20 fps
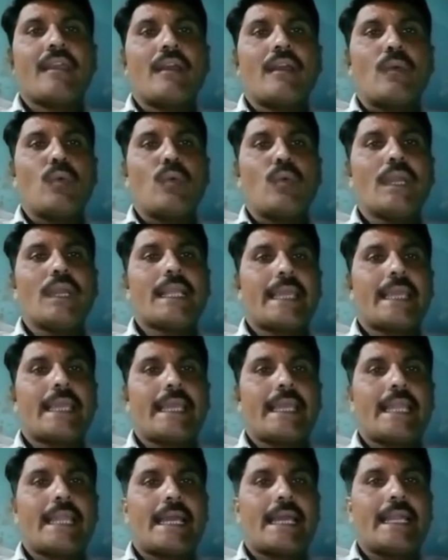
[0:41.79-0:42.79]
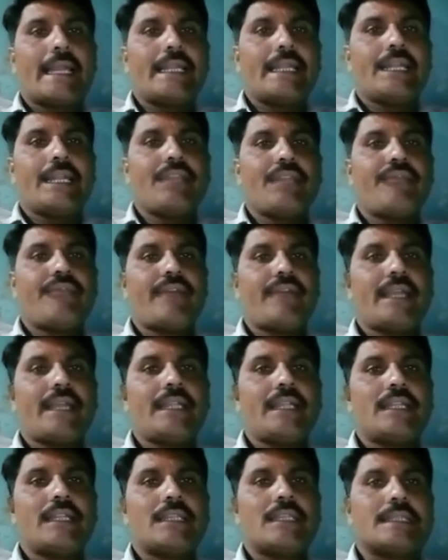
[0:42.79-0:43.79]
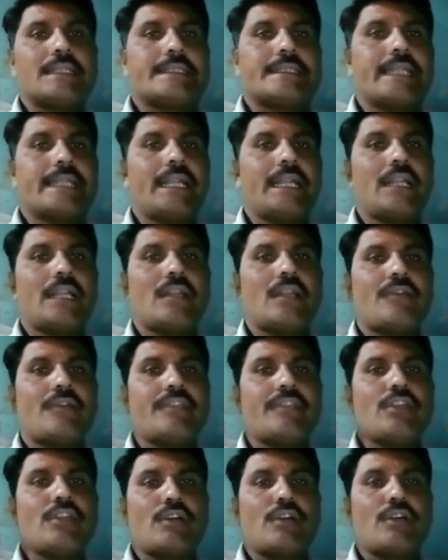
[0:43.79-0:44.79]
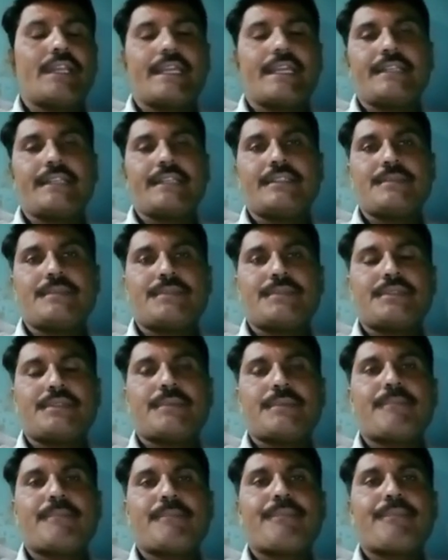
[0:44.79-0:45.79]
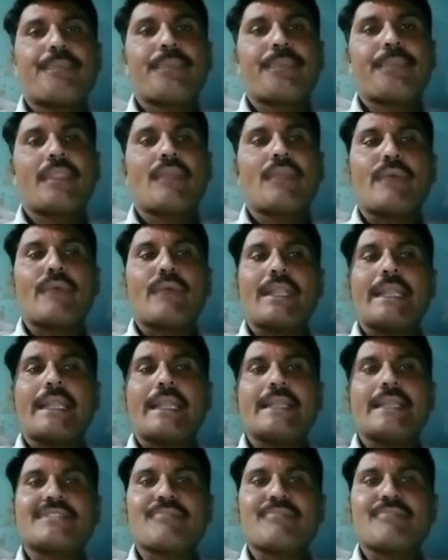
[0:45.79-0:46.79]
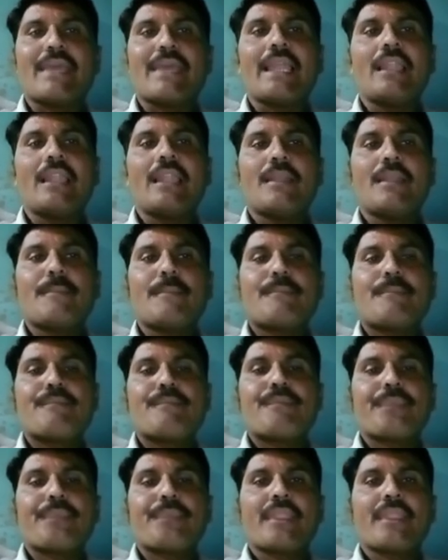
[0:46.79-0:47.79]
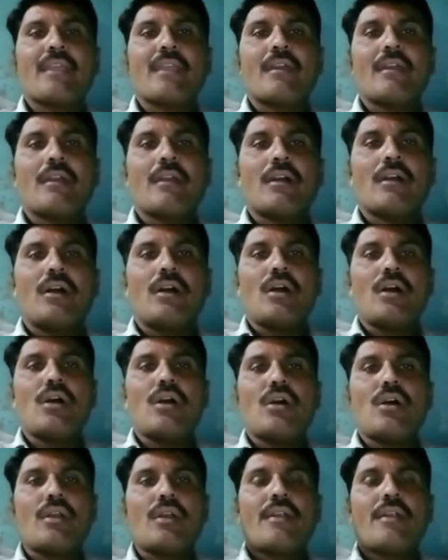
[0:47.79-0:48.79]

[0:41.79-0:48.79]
one can identify the gender of the organisms, whether it is male or